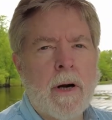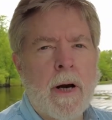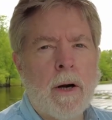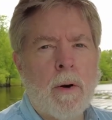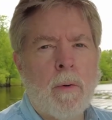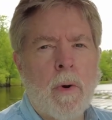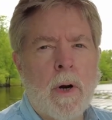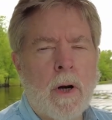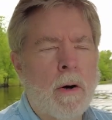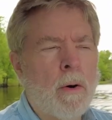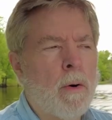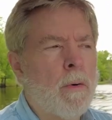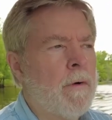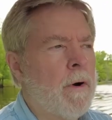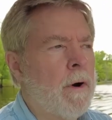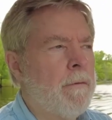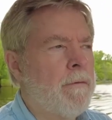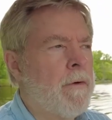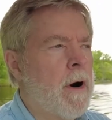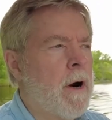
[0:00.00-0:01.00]
I don't want to go
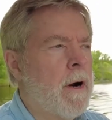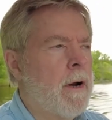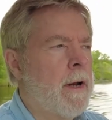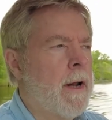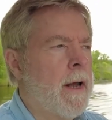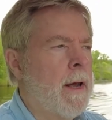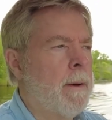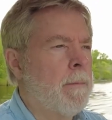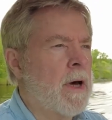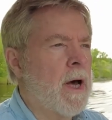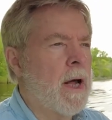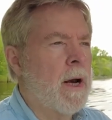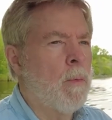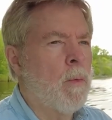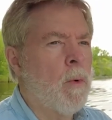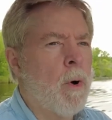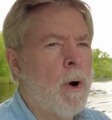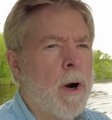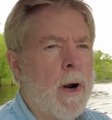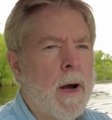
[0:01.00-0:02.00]
very far today. I'm kind of
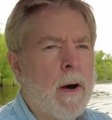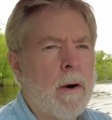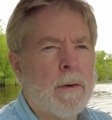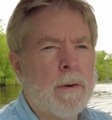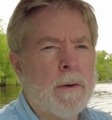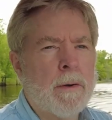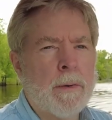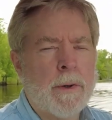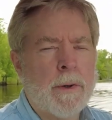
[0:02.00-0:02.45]
worn out.